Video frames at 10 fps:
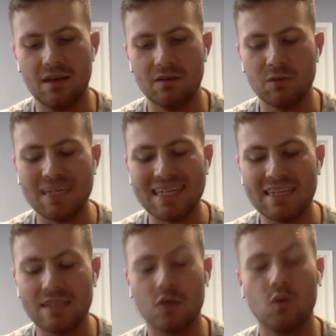we
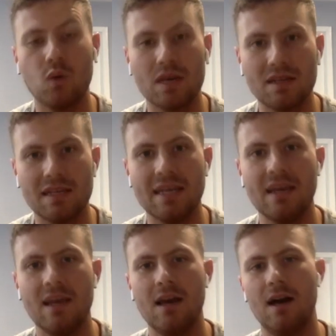need quickly
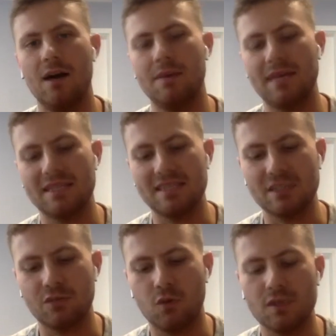against
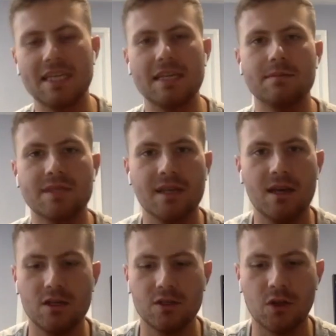these four teams.
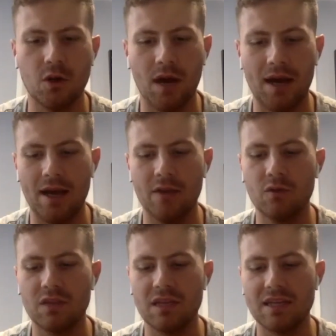So I
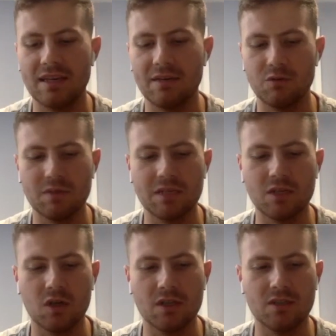don't think it would be
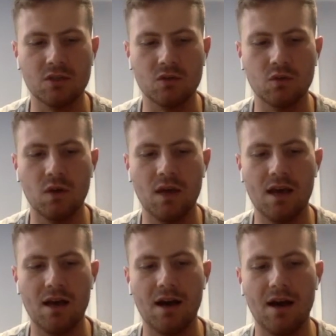good to
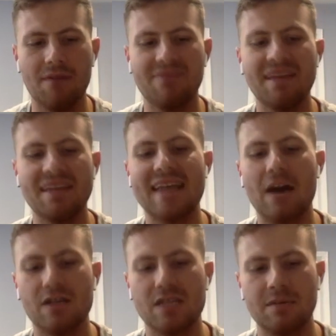phase
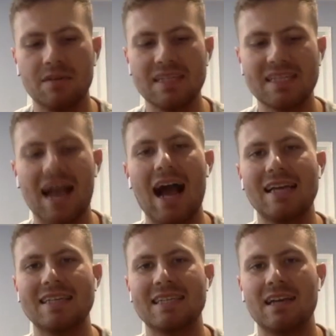out some of these
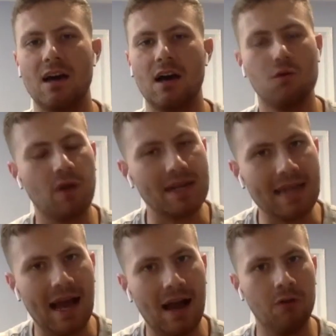guys right
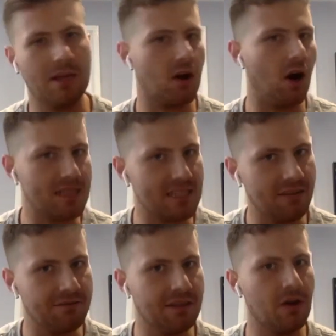now, like
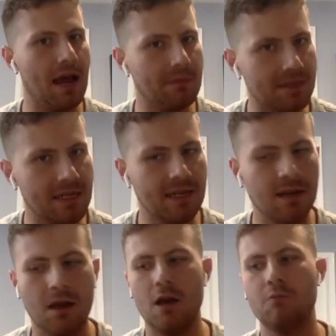Hajsafi or Amiri.
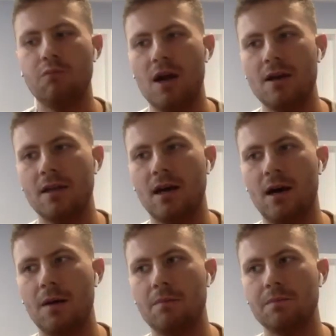But
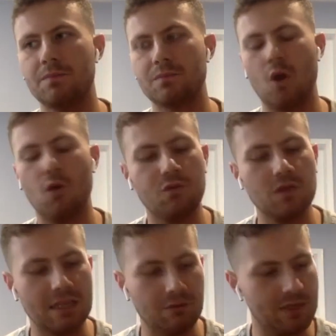
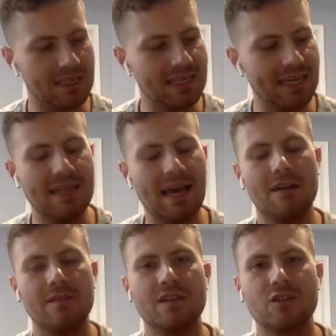hopefully if we can get out
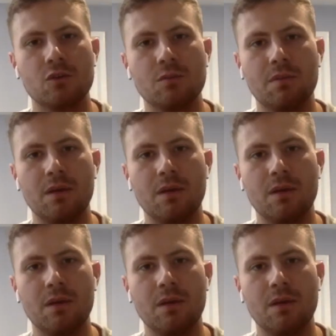of this group,